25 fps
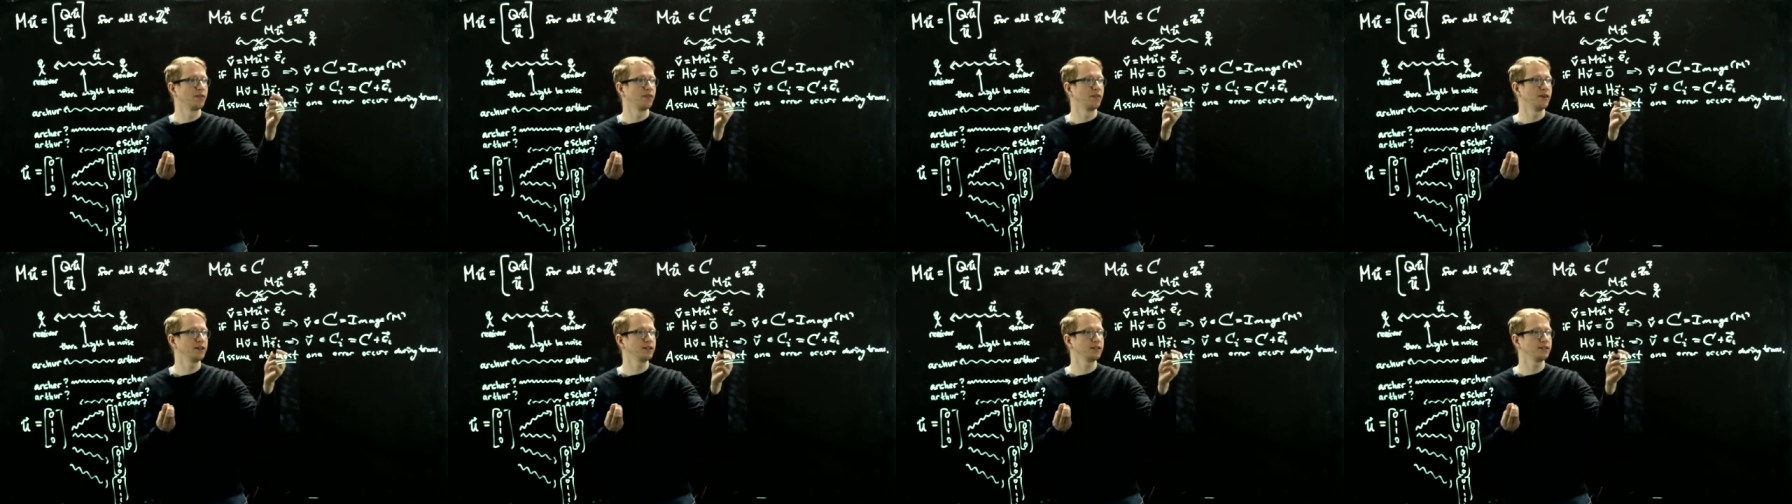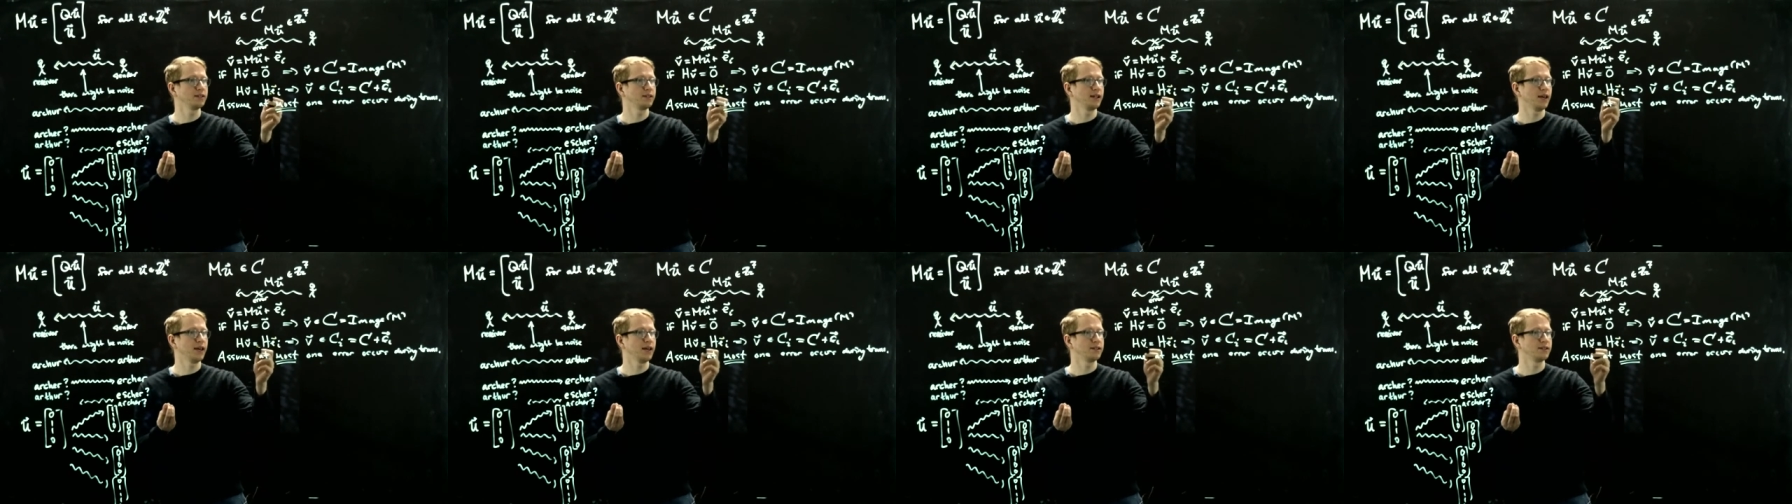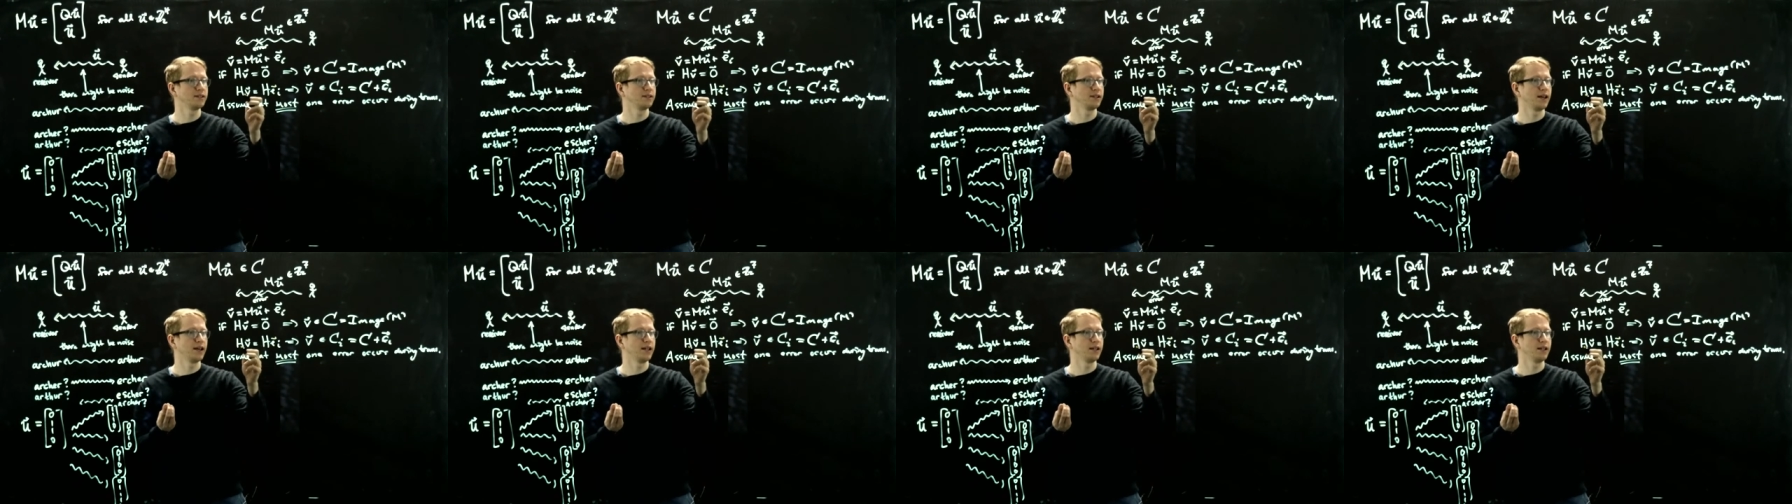this
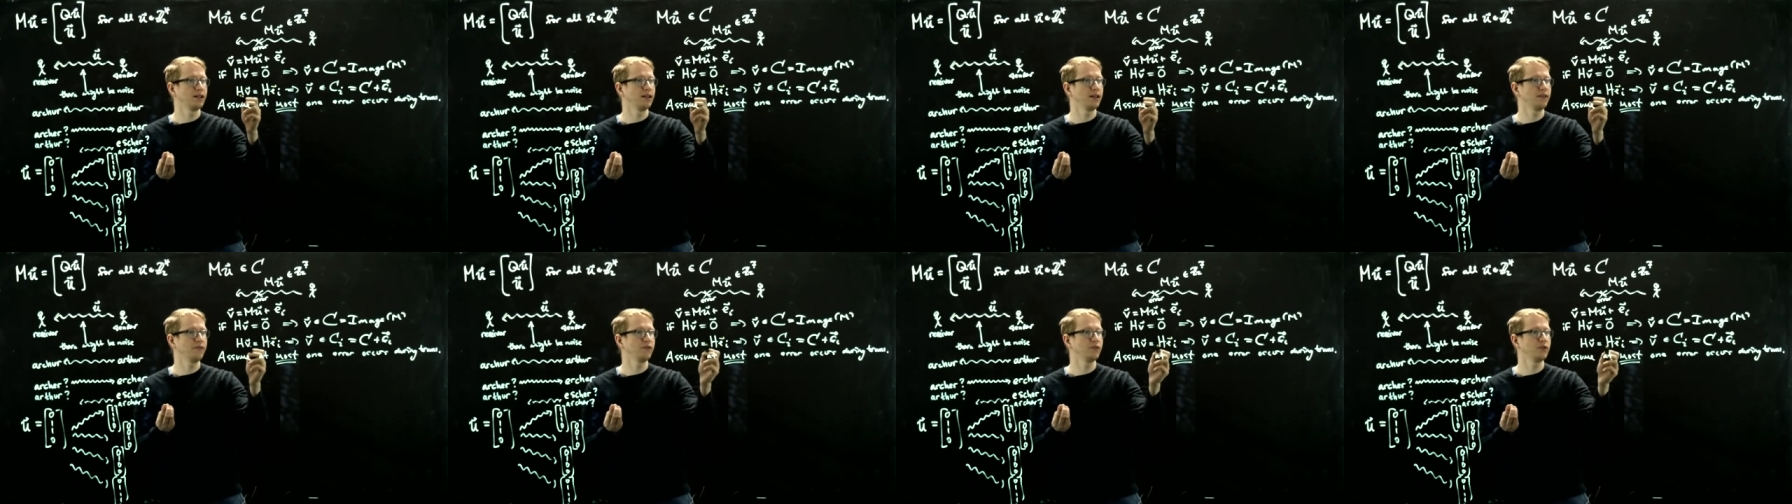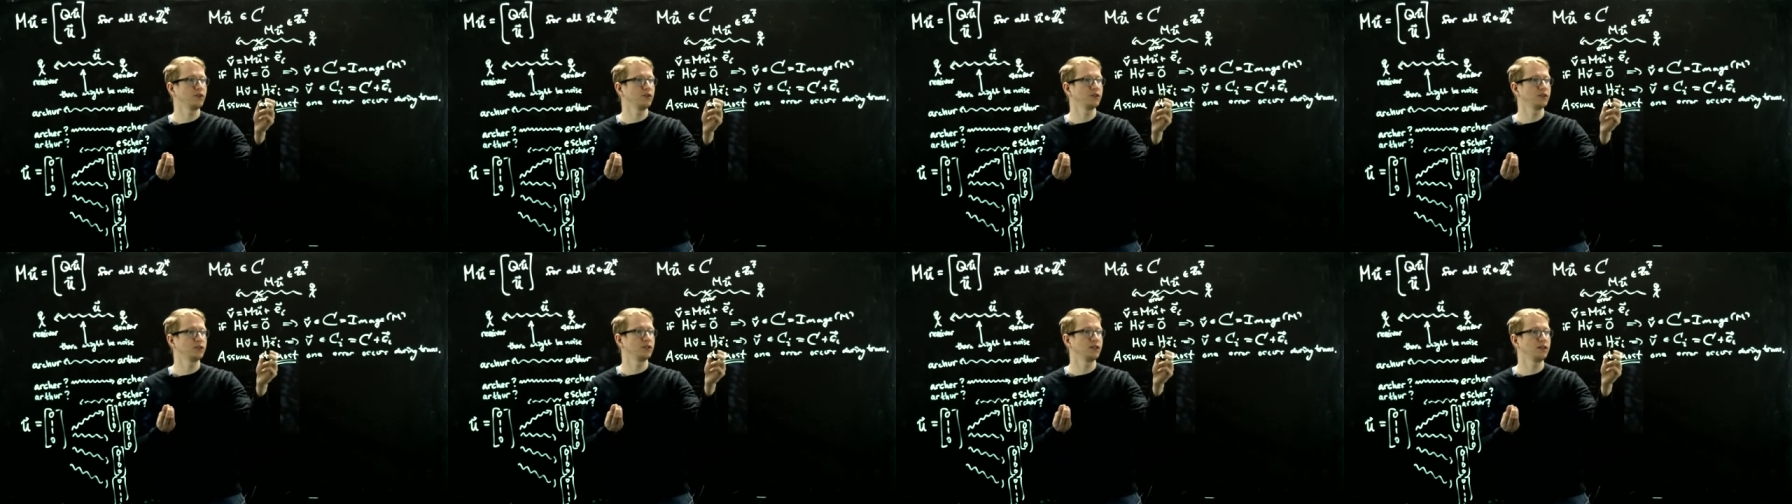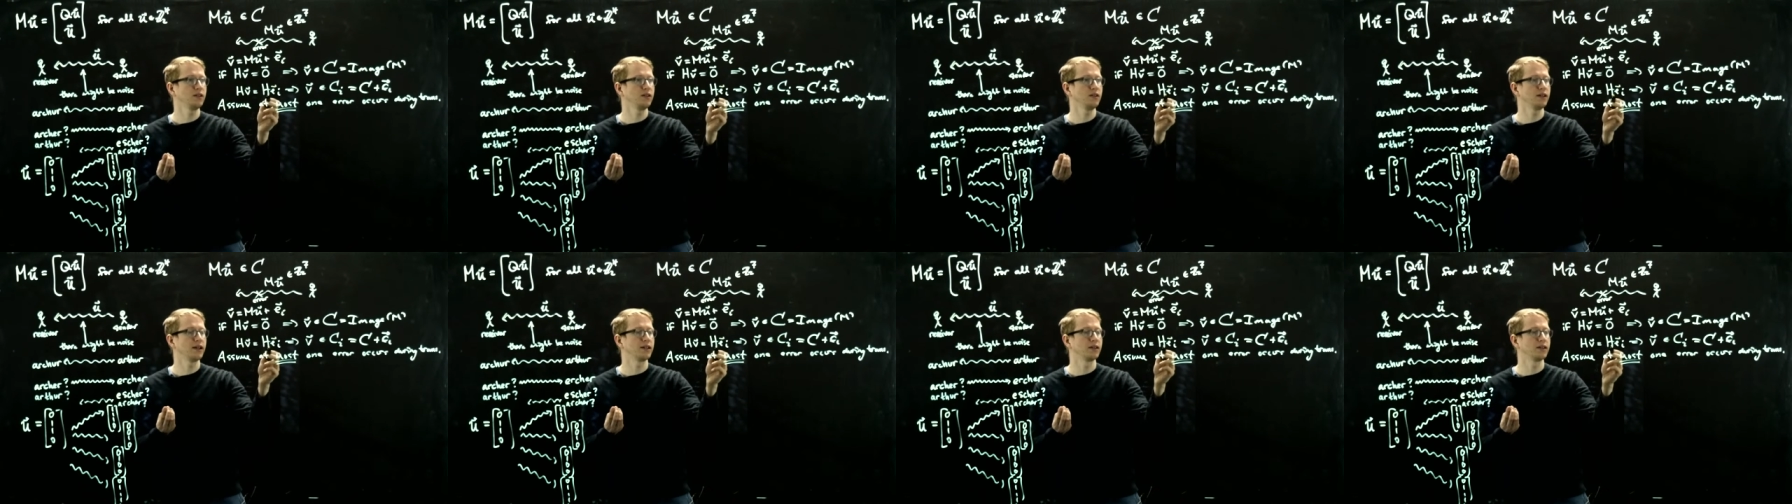says that if we
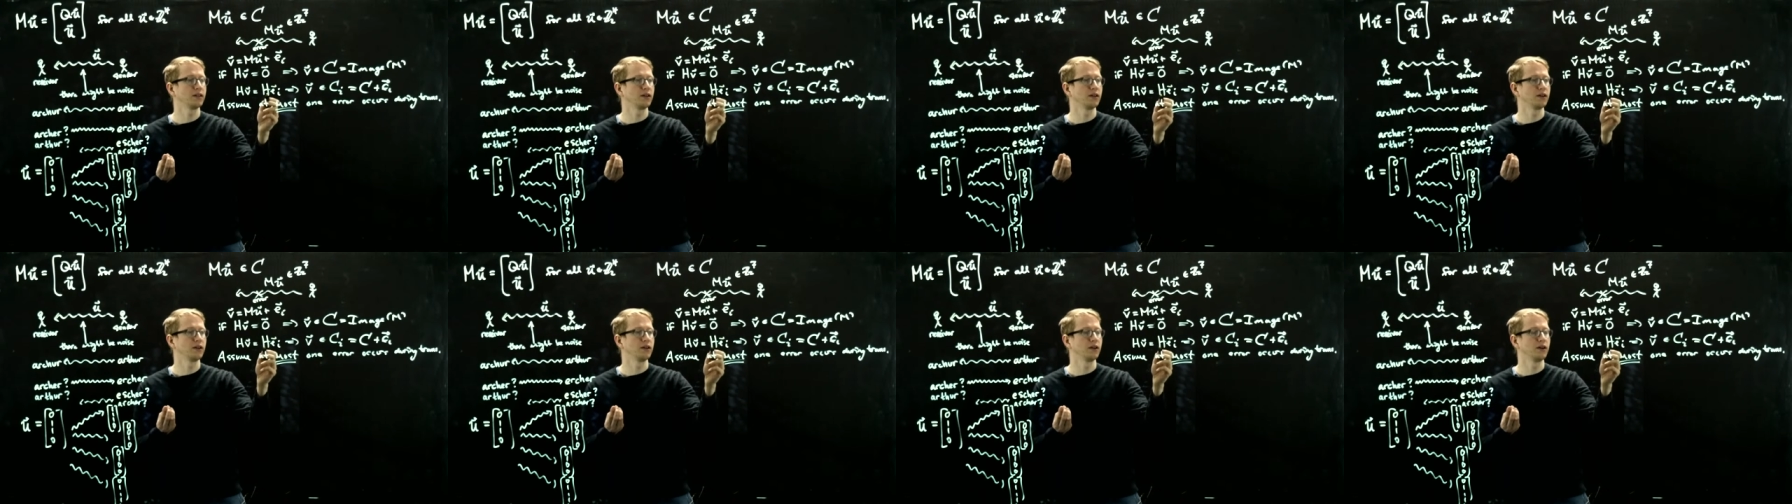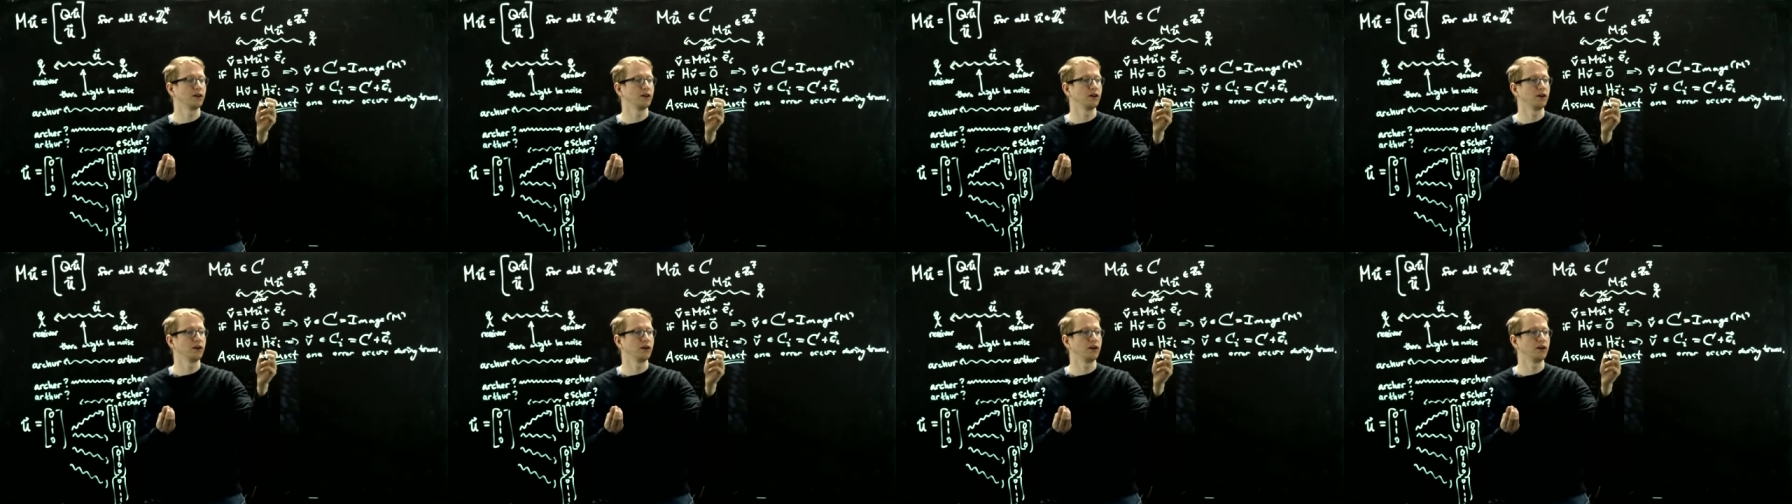see that the